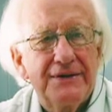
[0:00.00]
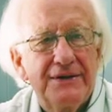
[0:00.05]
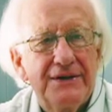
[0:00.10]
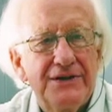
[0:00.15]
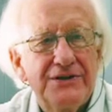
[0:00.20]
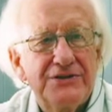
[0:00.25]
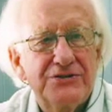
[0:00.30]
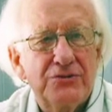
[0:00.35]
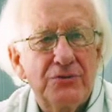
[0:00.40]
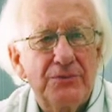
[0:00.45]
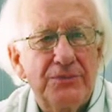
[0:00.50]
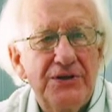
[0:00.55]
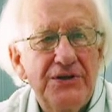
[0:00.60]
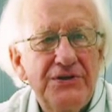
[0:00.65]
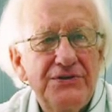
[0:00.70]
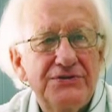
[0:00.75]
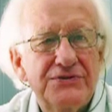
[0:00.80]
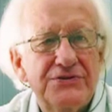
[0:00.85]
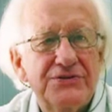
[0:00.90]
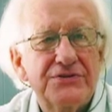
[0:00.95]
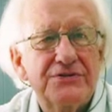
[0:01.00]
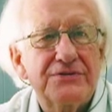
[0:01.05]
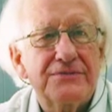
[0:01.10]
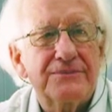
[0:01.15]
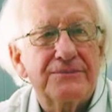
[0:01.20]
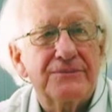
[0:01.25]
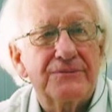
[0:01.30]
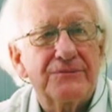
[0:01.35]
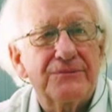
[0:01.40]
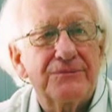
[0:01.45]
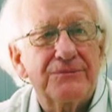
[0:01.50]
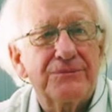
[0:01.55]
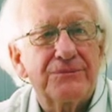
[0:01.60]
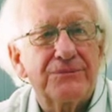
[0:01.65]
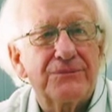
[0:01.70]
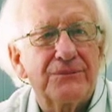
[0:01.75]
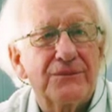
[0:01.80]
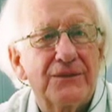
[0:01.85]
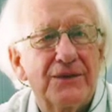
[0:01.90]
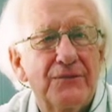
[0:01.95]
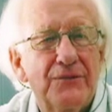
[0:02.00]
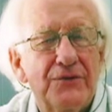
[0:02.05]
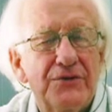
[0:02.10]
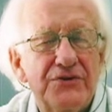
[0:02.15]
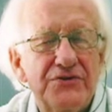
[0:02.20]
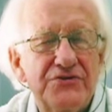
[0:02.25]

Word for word: is to peace what